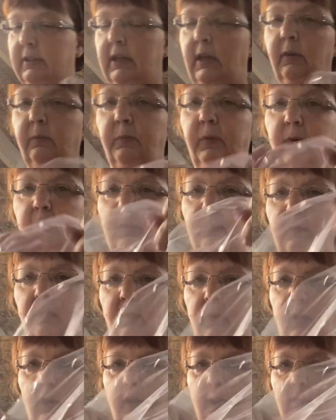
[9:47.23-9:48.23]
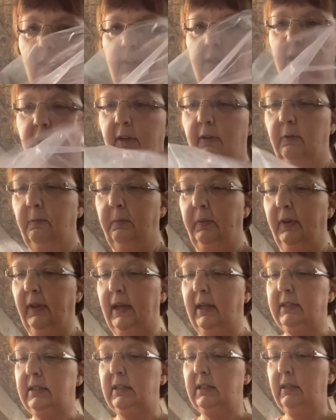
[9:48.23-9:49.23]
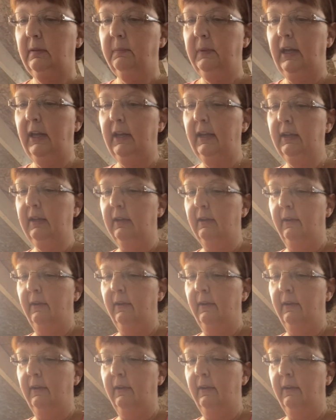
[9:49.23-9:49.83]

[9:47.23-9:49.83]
I'll put them all in a plastic bag